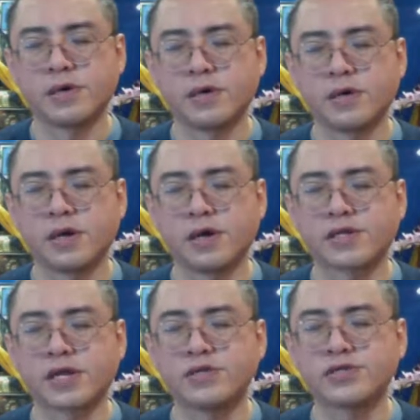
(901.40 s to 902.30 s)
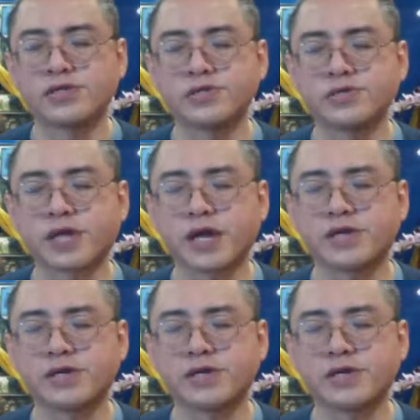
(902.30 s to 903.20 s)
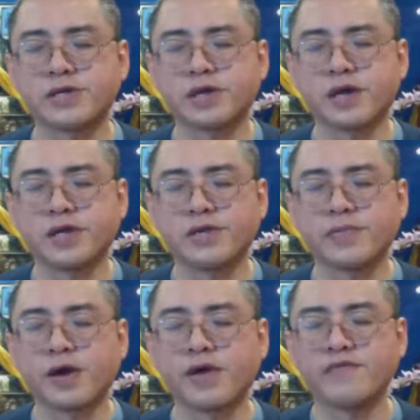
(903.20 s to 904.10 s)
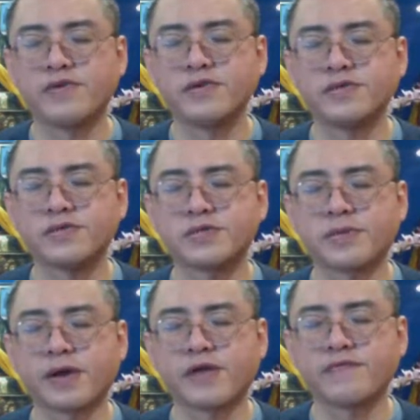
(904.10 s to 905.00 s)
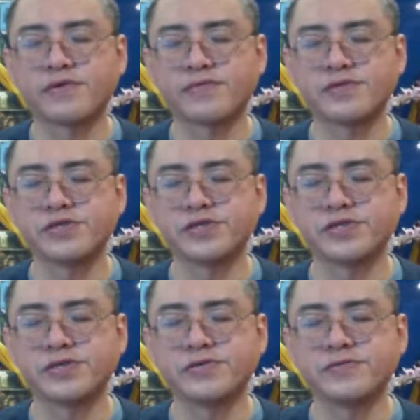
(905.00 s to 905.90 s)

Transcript: Allow attention to gather at the pelvis, the pelvic region,